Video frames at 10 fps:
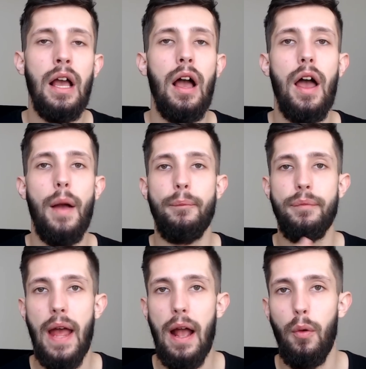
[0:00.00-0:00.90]

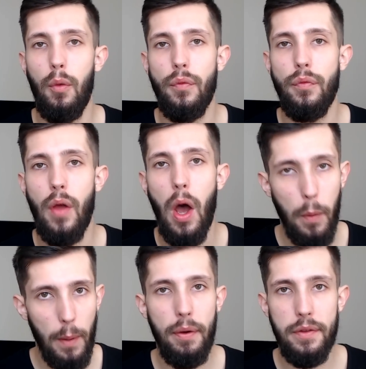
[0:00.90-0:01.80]
Now, I
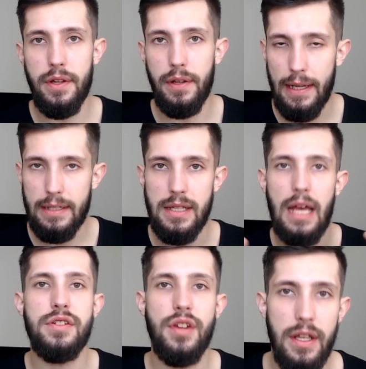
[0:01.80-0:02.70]
will put the link to
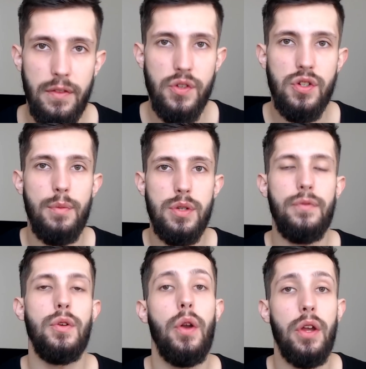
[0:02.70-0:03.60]
that study in the description
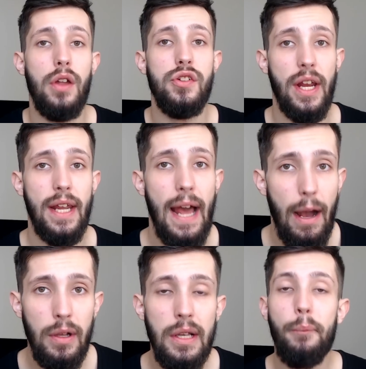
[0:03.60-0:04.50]
if you want to go and check it
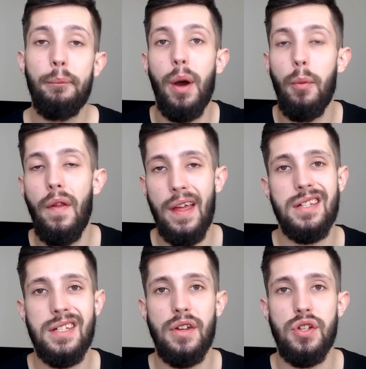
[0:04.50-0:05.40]
out. But what
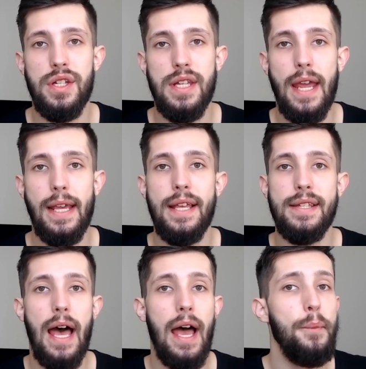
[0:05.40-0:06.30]
that's essentially saying is
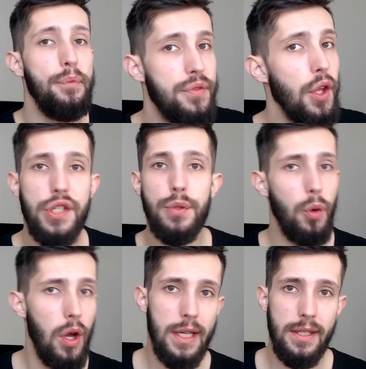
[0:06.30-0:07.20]
that doesn't
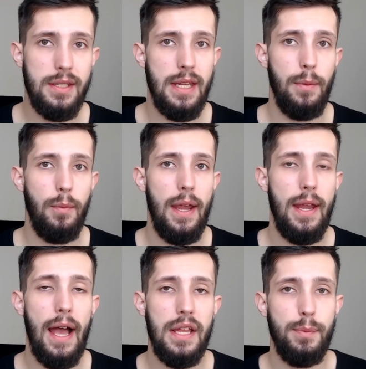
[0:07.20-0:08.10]
work in the same
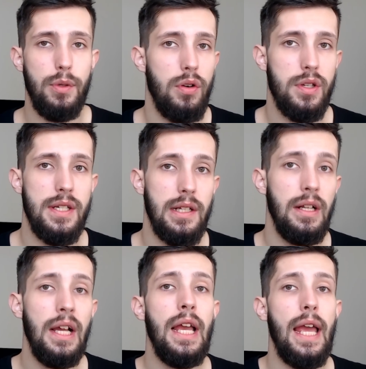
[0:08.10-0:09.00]
way as minoxidil.
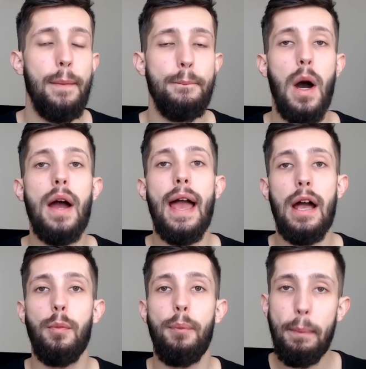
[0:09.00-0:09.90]
It might
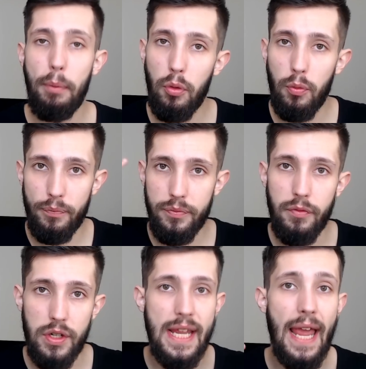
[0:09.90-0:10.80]
help people
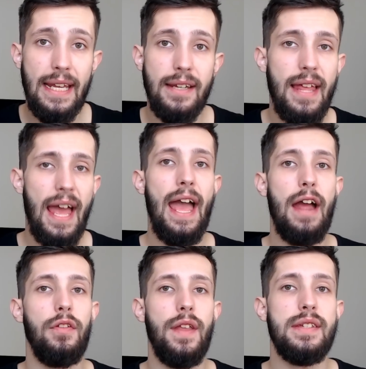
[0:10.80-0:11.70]
retain their
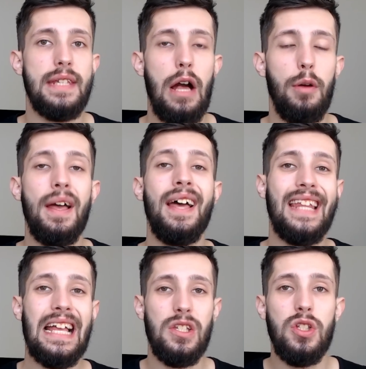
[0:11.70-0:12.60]
hair on their scalp,
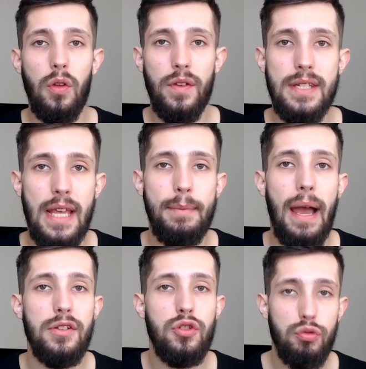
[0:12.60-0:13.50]
that's not the same
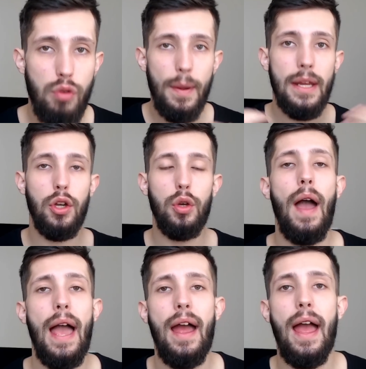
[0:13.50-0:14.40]
as growing new
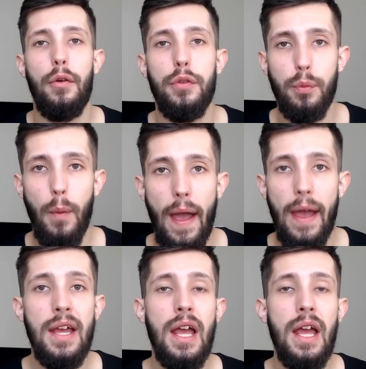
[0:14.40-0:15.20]
hair elsewhere.